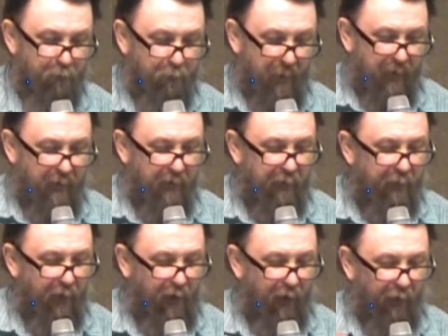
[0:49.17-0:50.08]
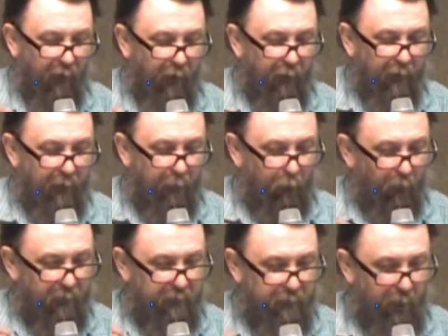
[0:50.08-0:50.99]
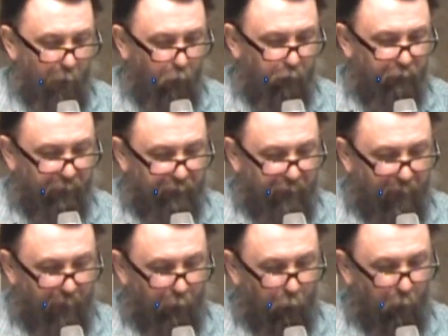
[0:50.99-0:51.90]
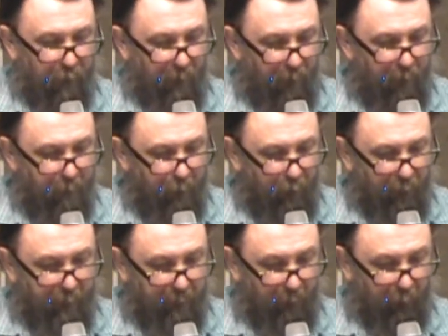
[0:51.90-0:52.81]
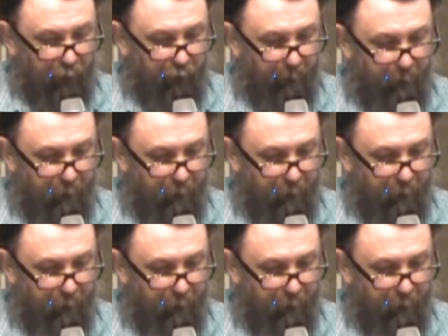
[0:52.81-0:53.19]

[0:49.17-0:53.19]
Be ye not unequally yoked together with unbelievers.